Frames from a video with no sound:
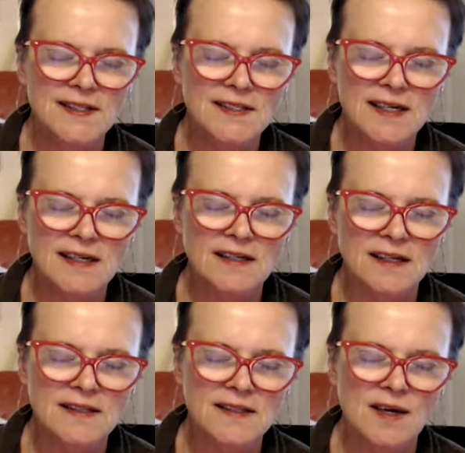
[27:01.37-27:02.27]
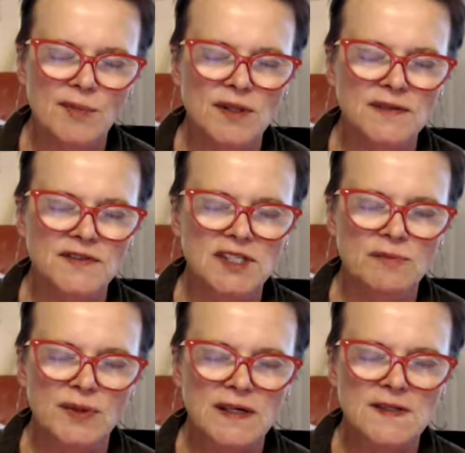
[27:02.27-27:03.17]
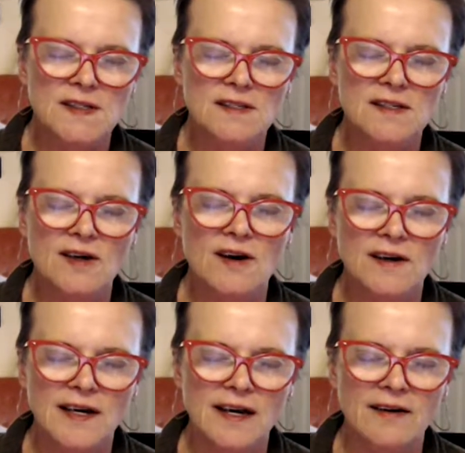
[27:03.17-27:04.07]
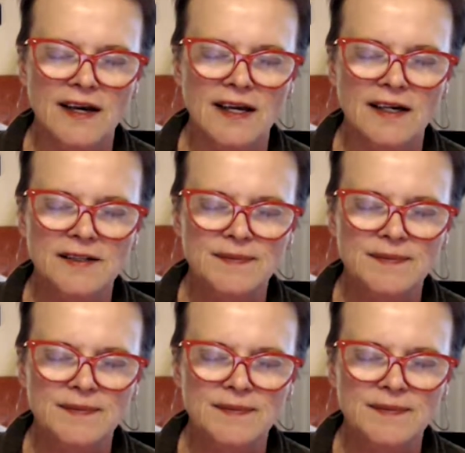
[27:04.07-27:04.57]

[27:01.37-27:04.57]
Let's take a nice couple of deep breaths into the heart area.